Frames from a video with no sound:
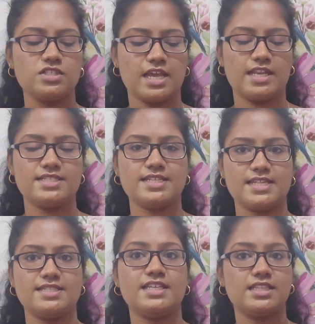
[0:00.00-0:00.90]
your child
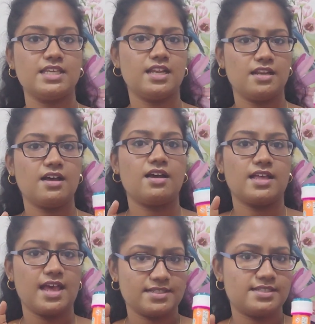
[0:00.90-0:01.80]
says "Idu
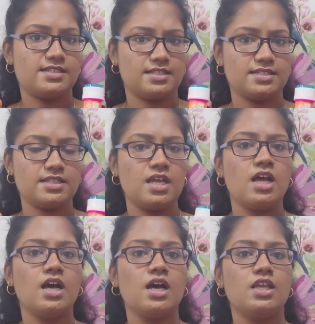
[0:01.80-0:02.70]
enna" as it is,
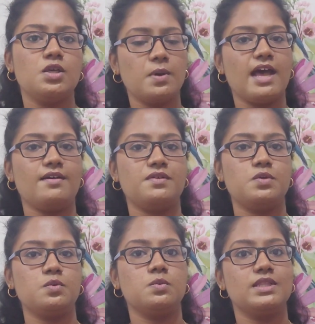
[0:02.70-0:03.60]
you have
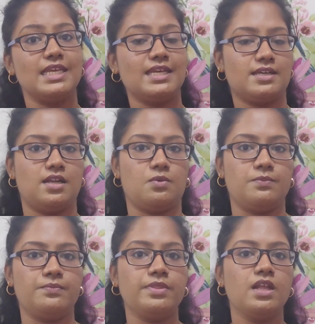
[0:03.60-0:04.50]
to think now.
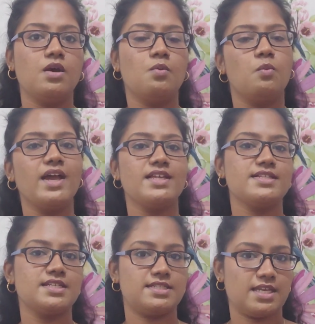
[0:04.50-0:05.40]
Why
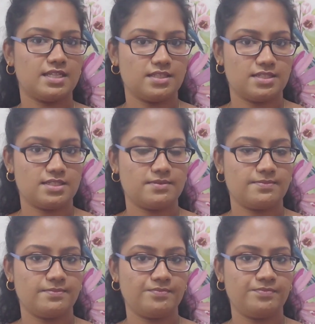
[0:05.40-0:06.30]
is he saying this?
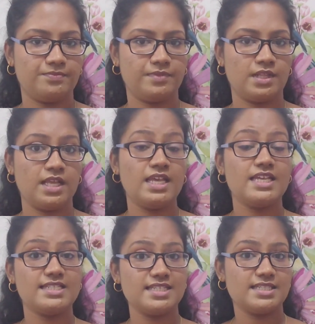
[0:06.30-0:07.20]

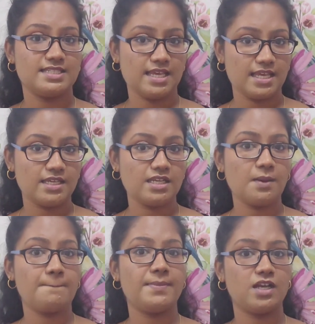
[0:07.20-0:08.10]
Is he saying it
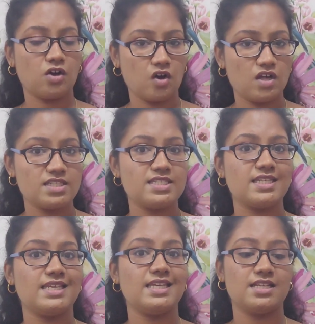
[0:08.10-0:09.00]
because
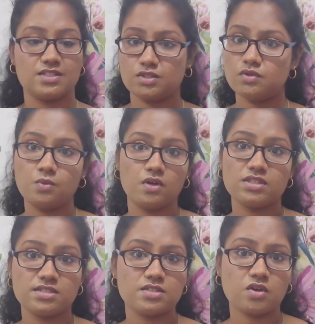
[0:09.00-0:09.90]
he doesn't know
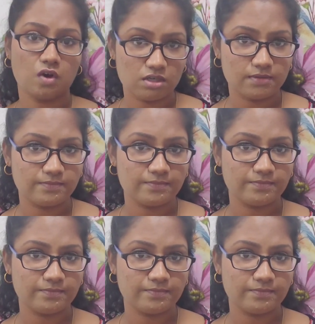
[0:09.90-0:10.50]
what this is called?